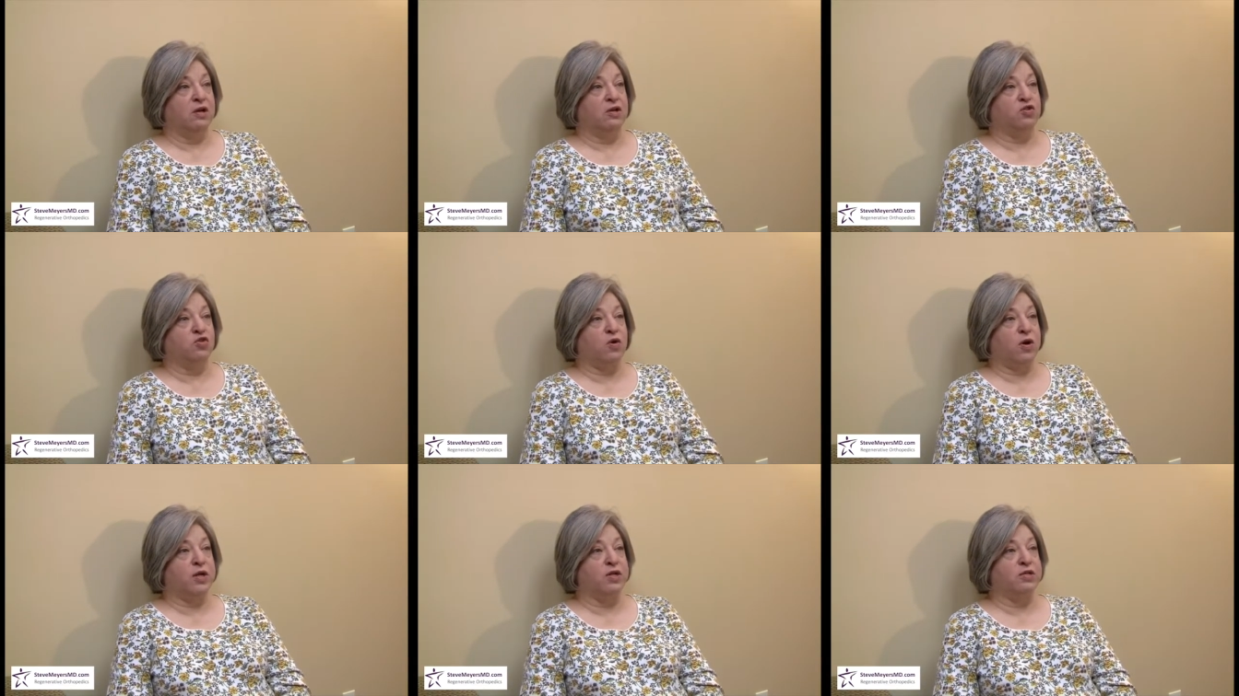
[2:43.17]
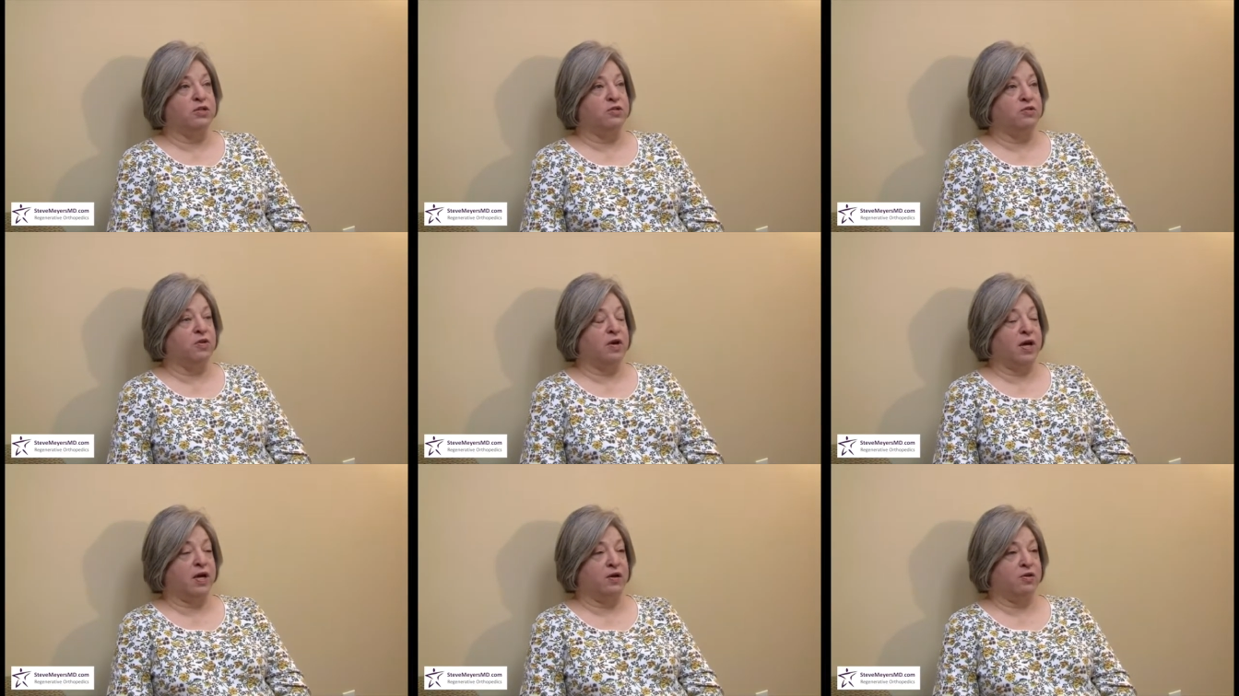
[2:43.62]
trying to
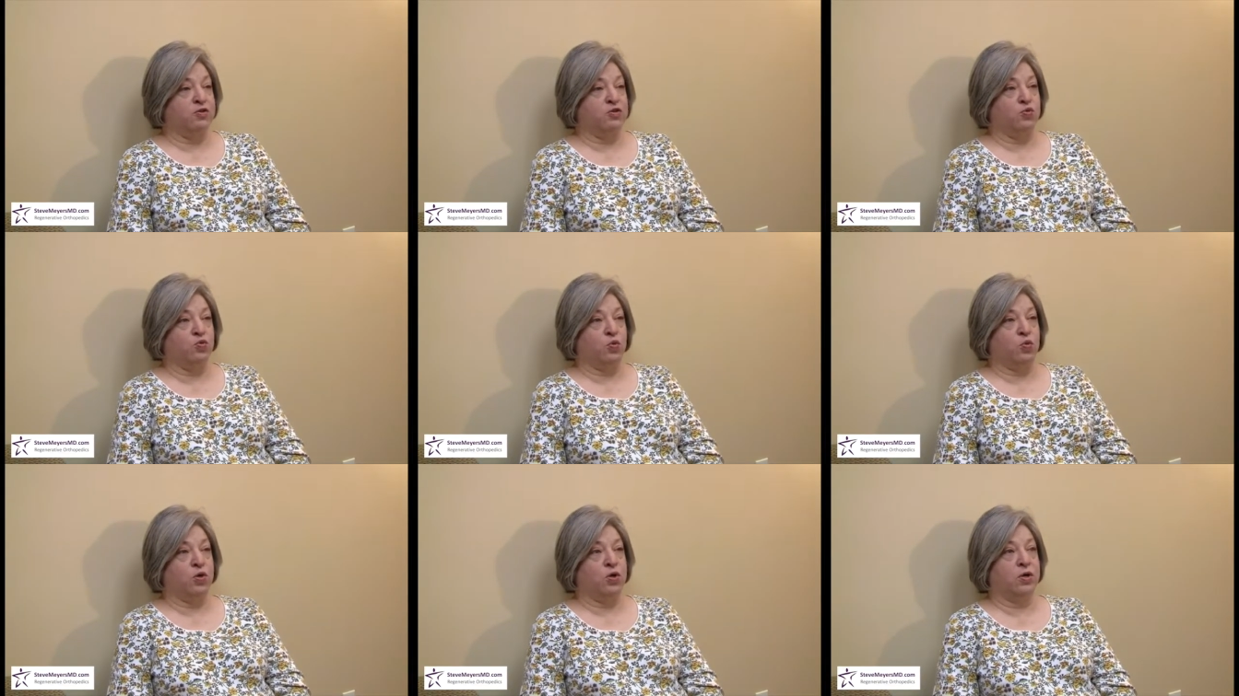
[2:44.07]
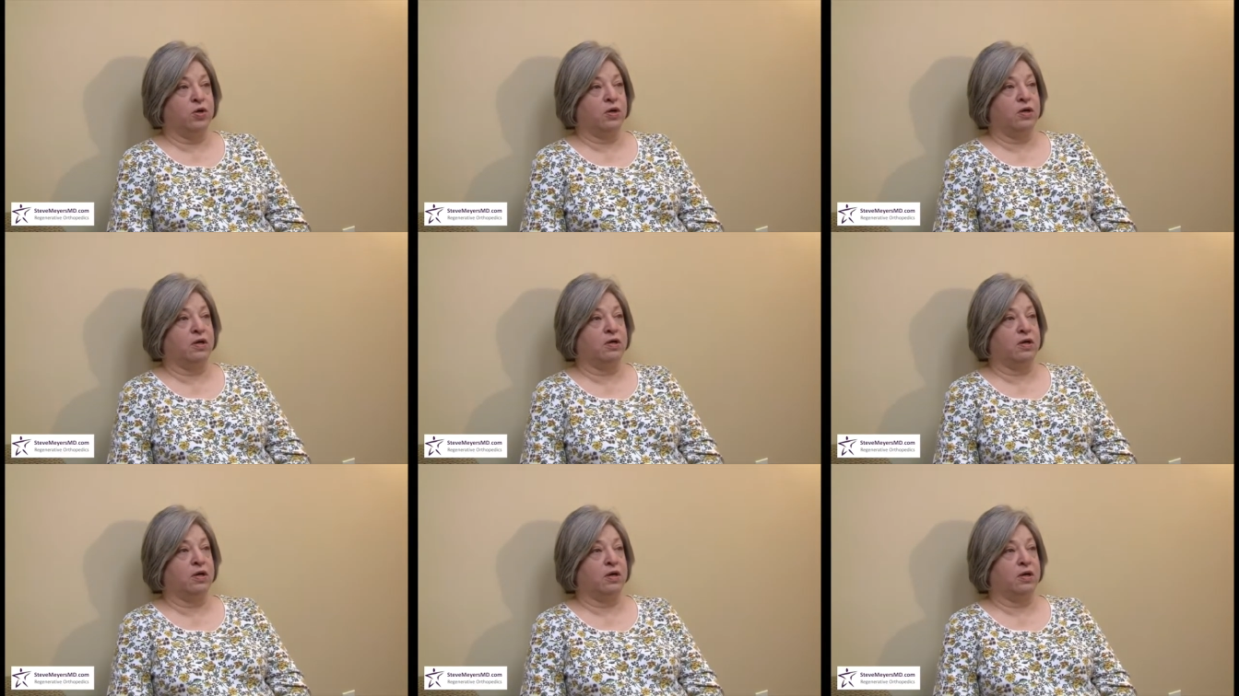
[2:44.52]
do
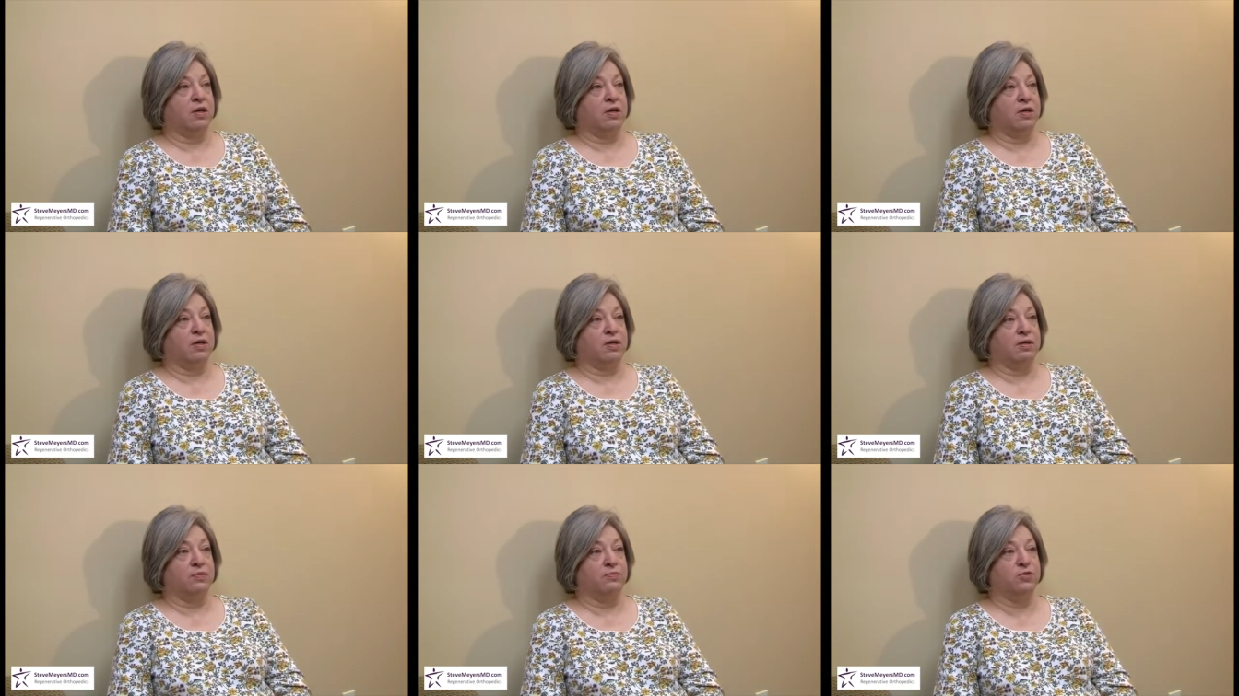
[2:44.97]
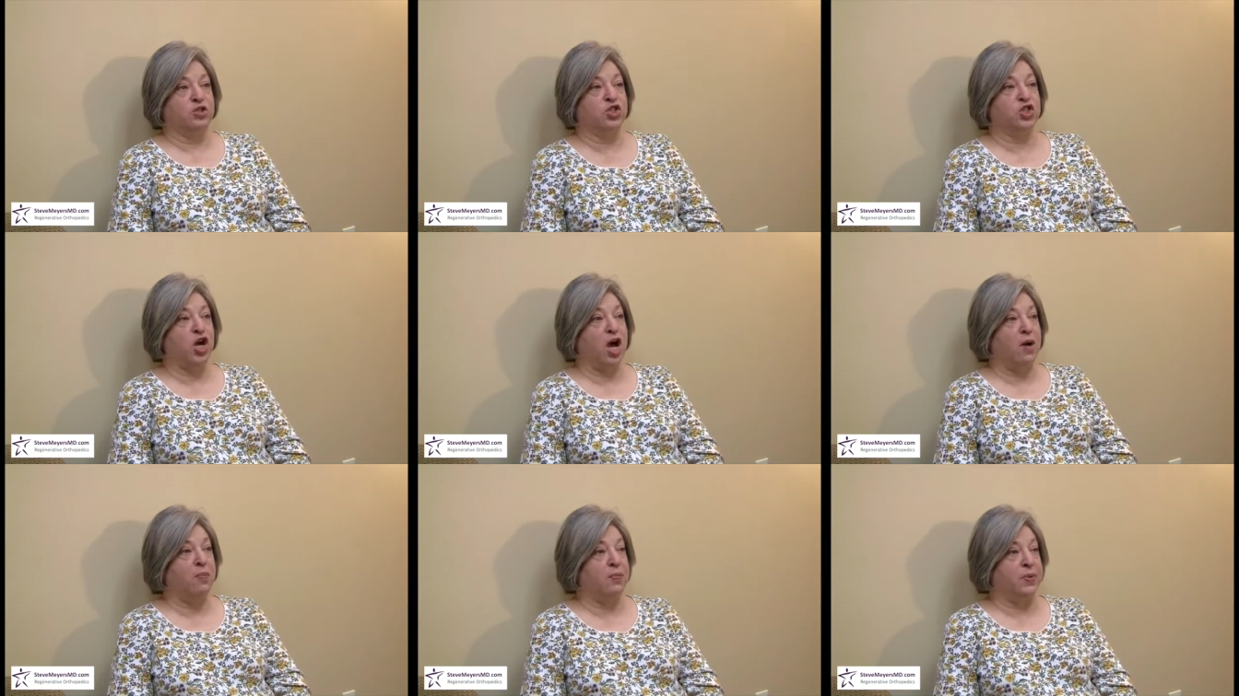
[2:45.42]
housework, um,
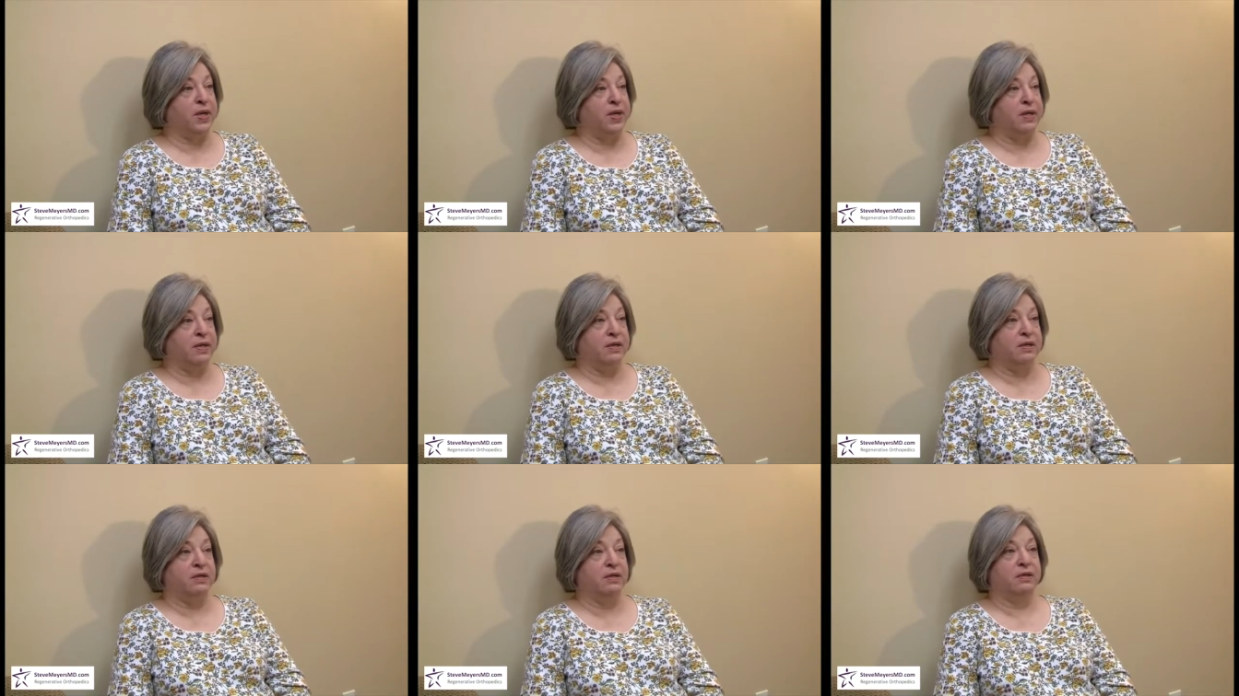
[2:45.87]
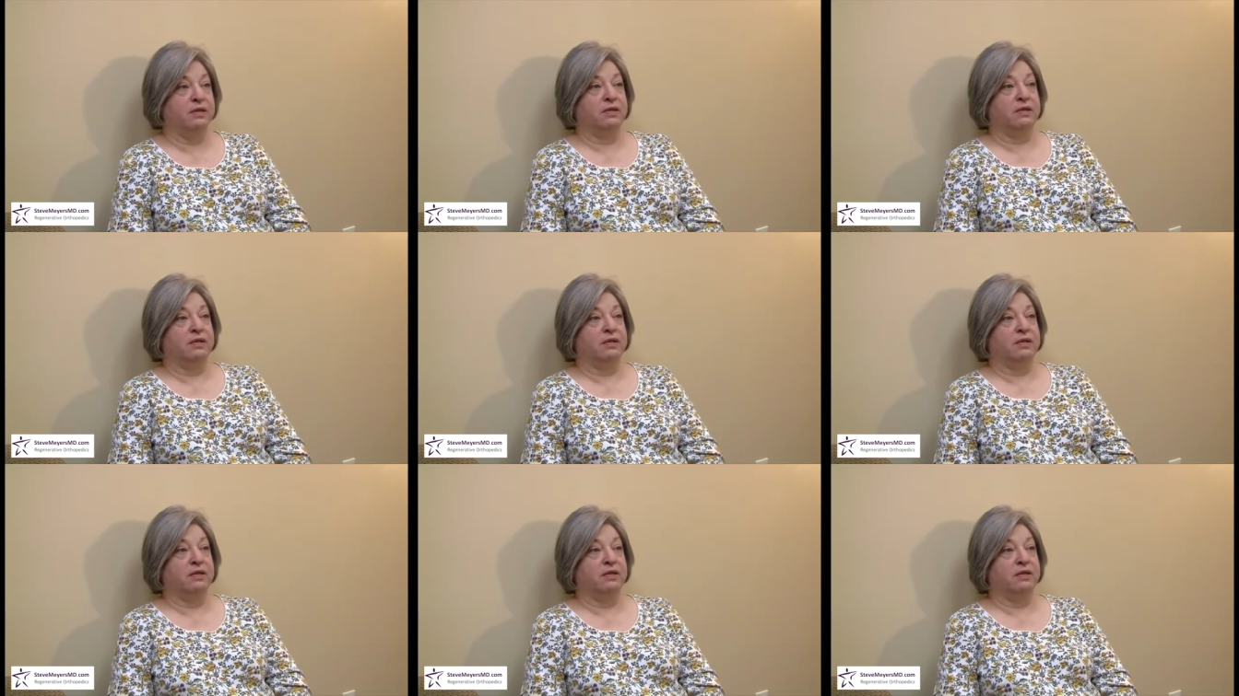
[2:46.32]
shopping,